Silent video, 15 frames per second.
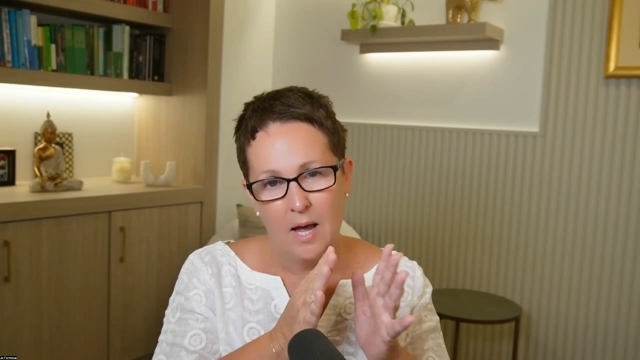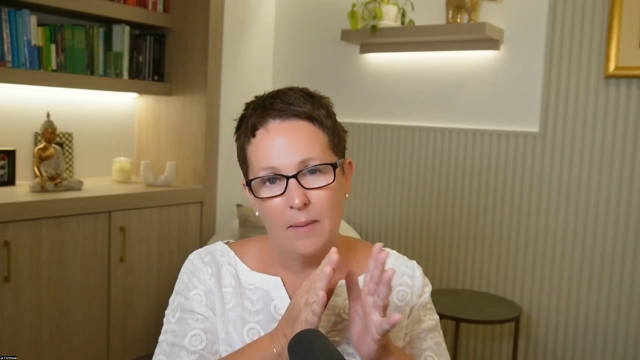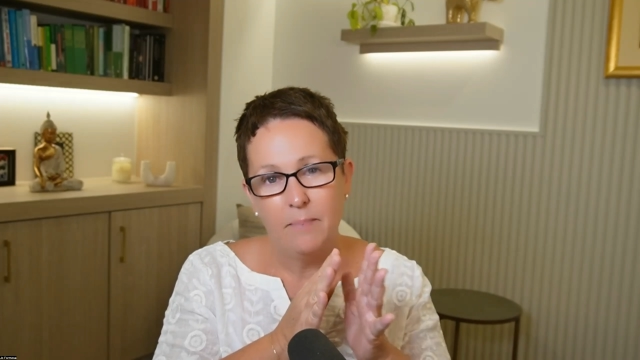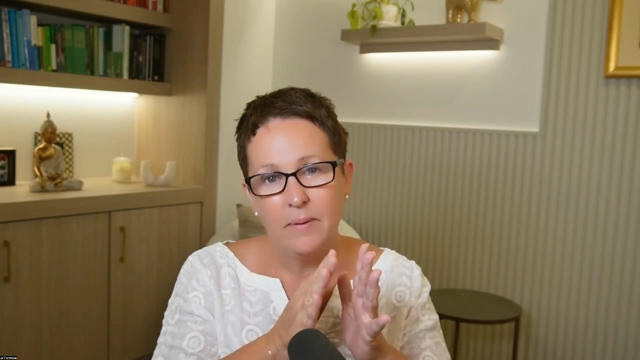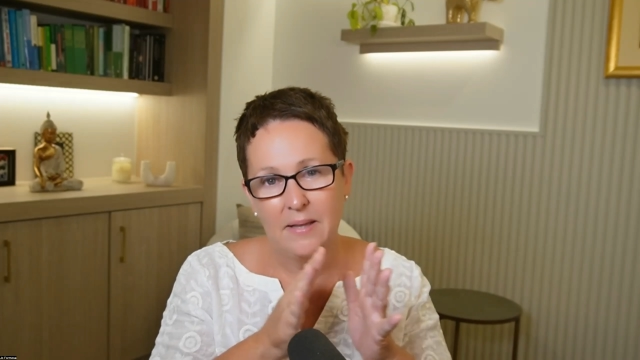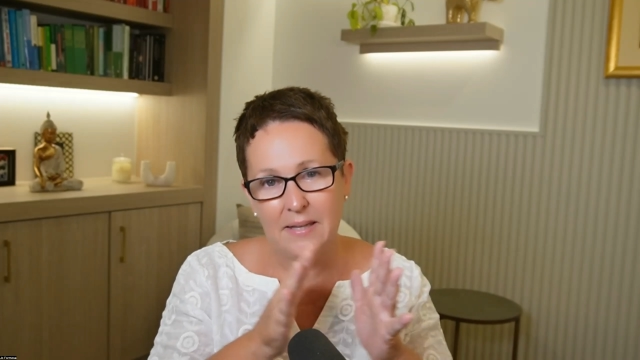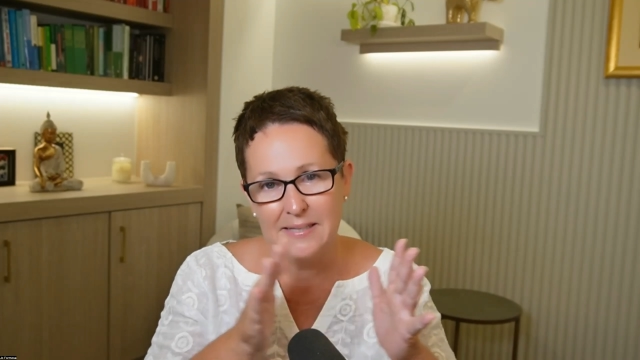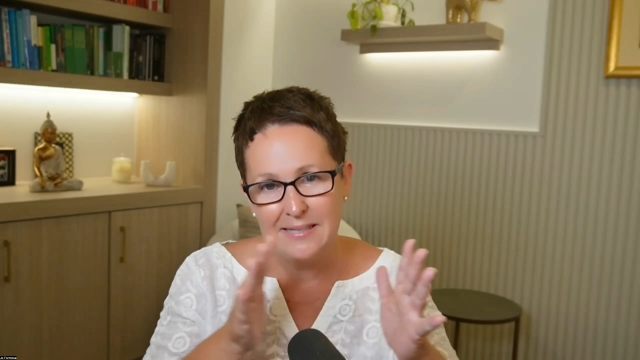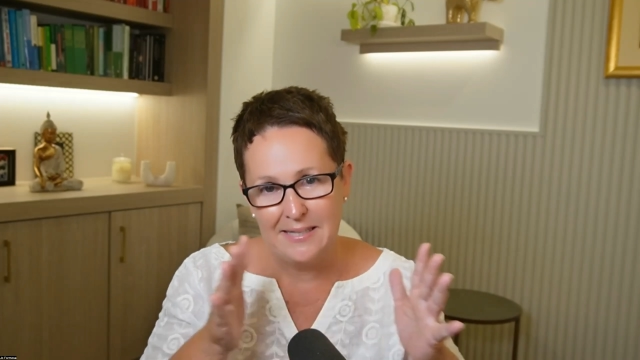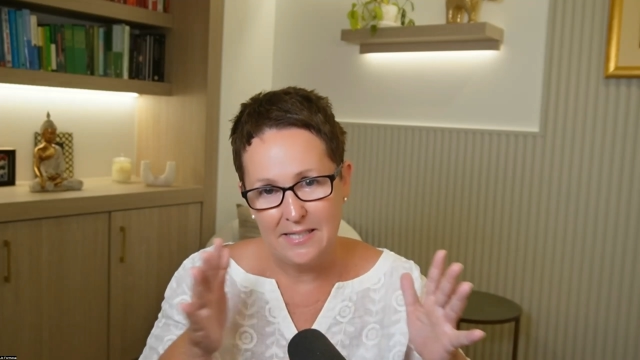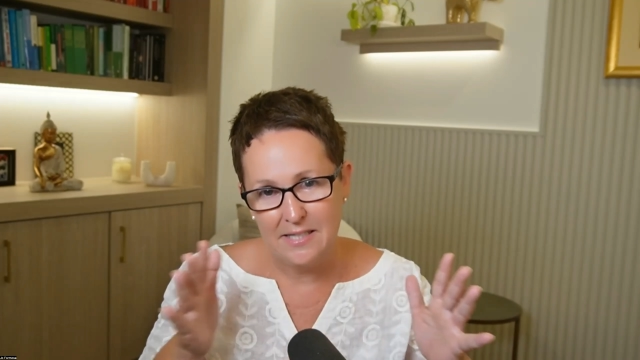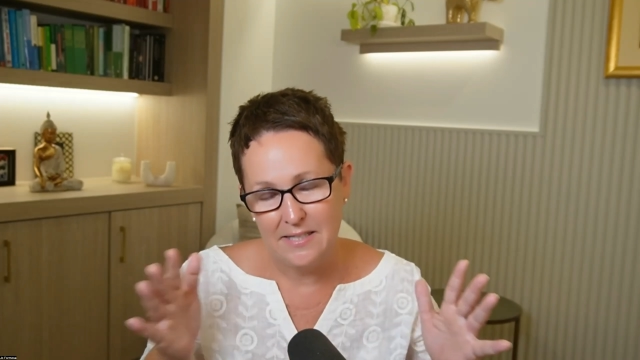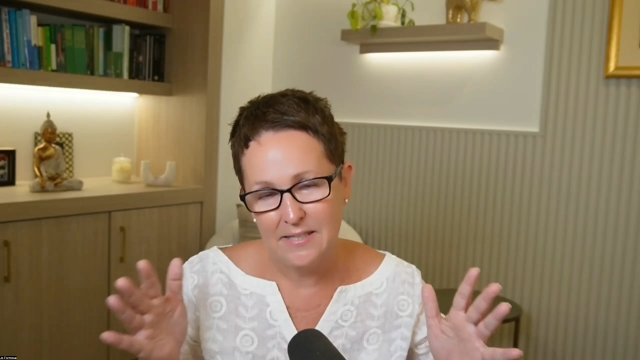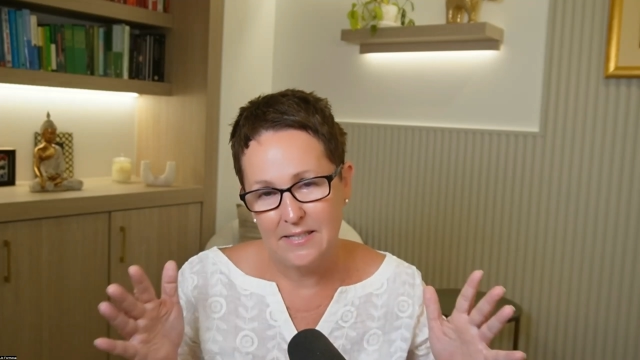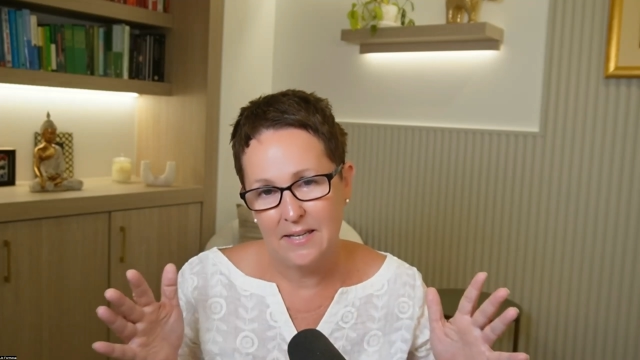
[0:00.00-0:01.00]
ability
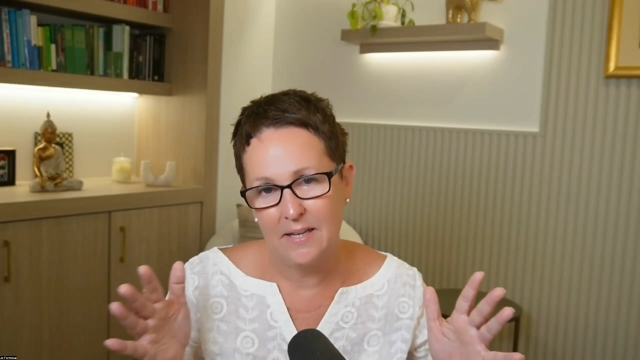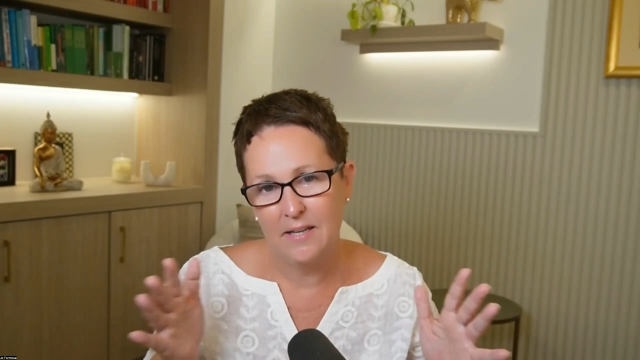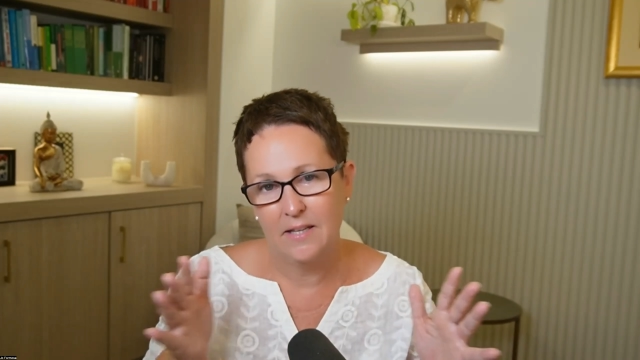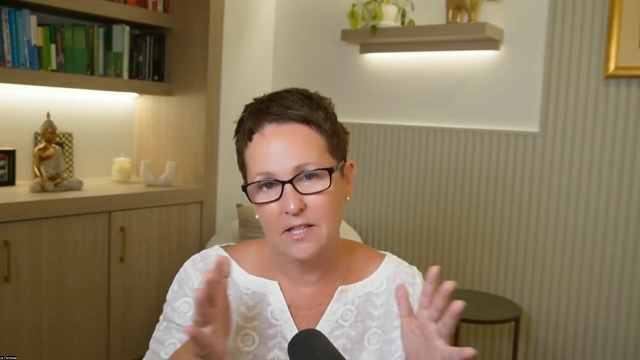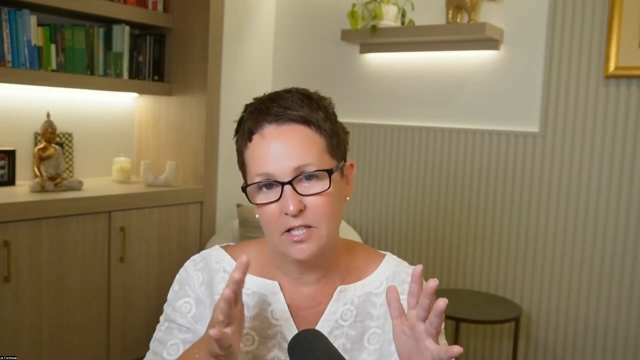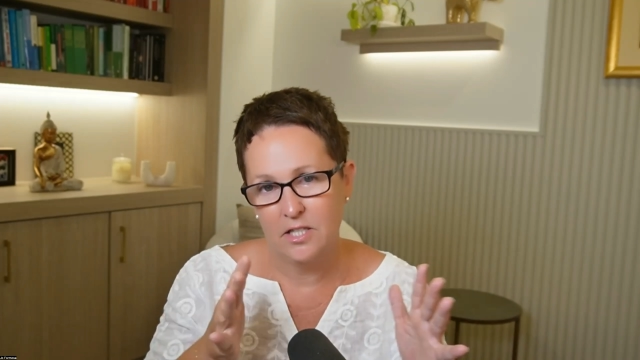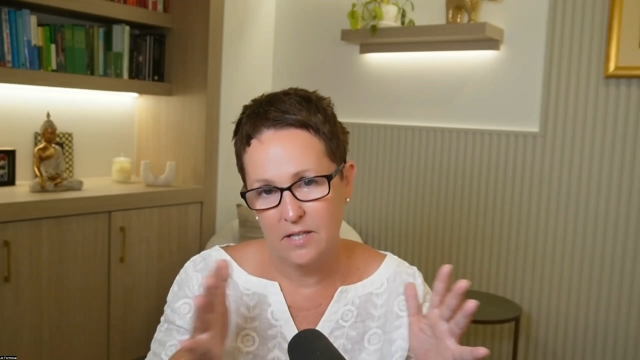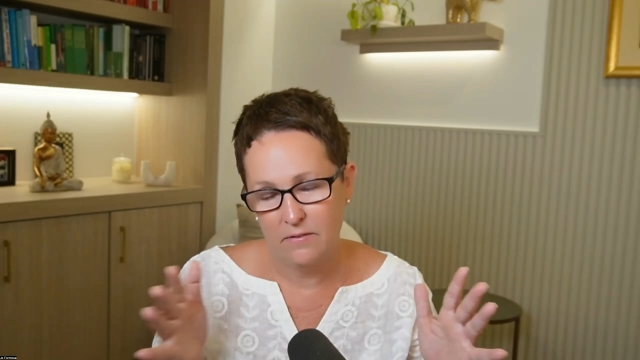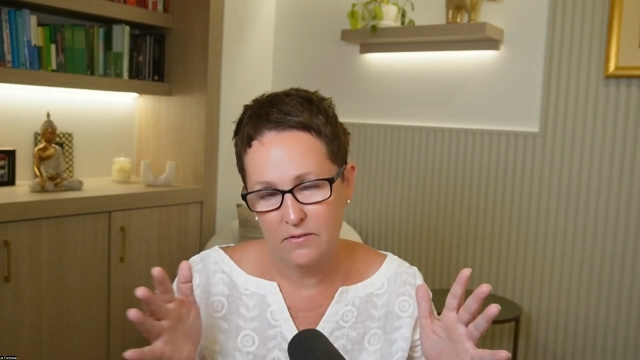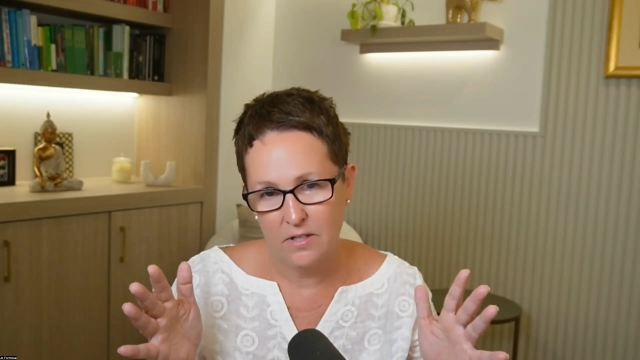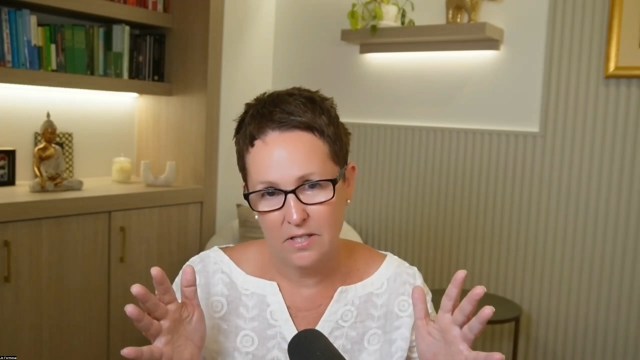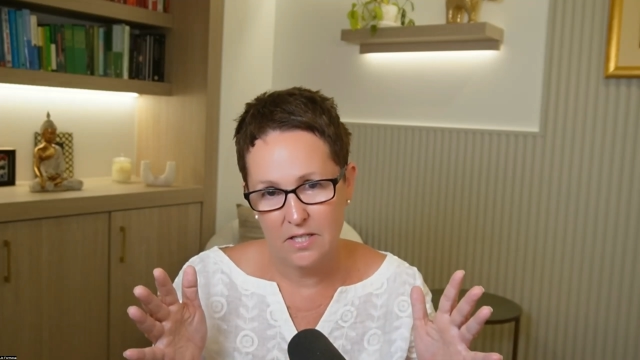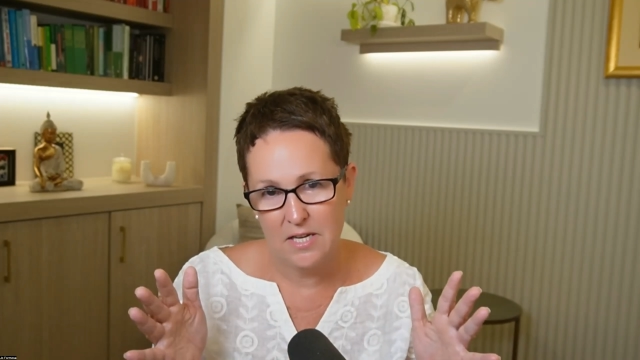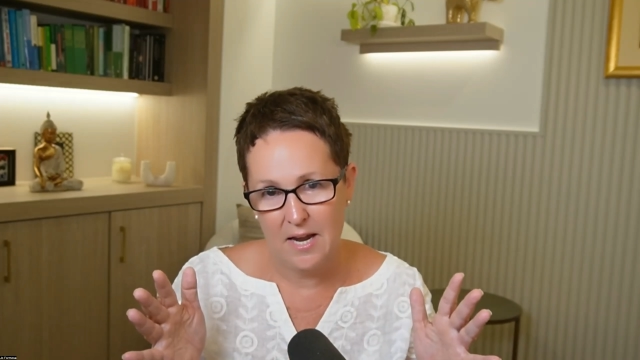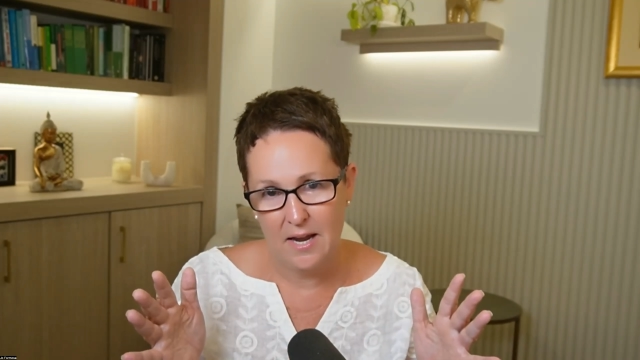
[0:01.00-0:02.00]
to see the shift
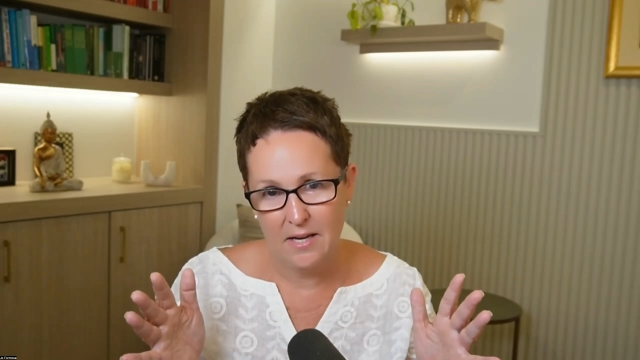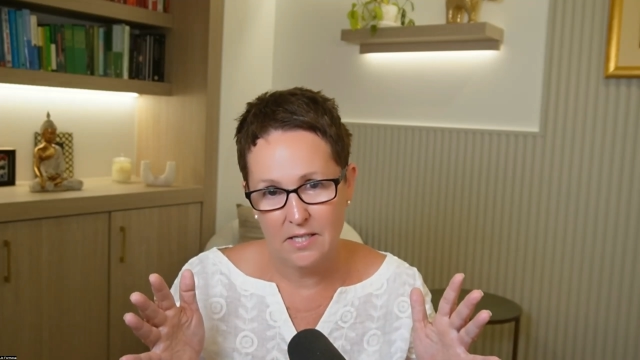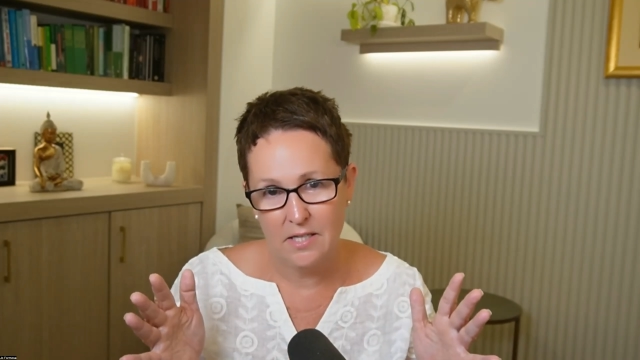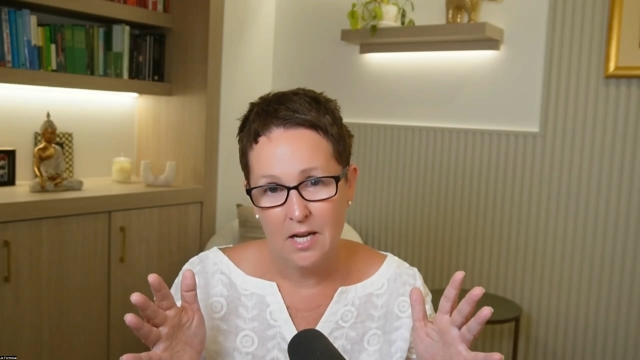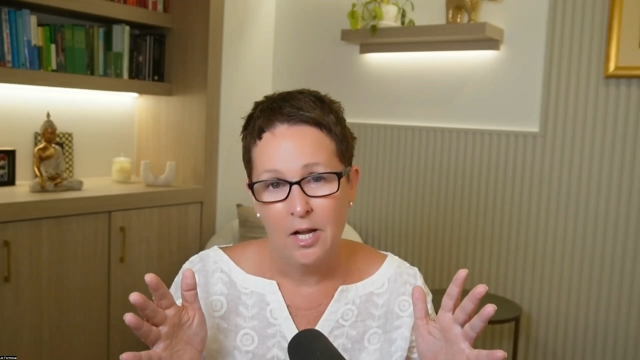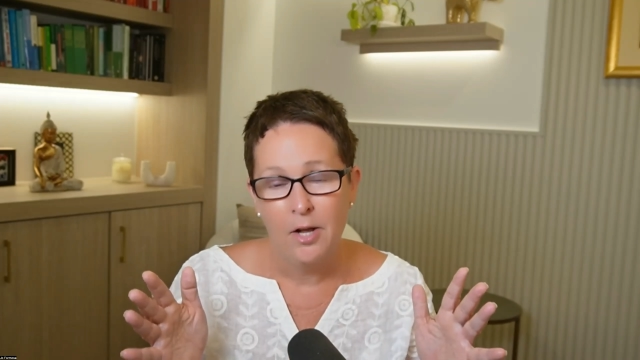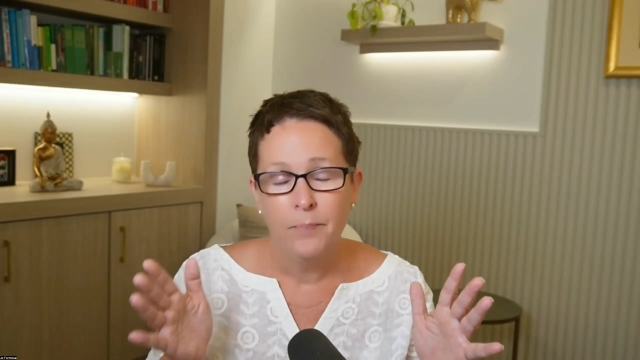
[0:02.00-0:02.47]
and change.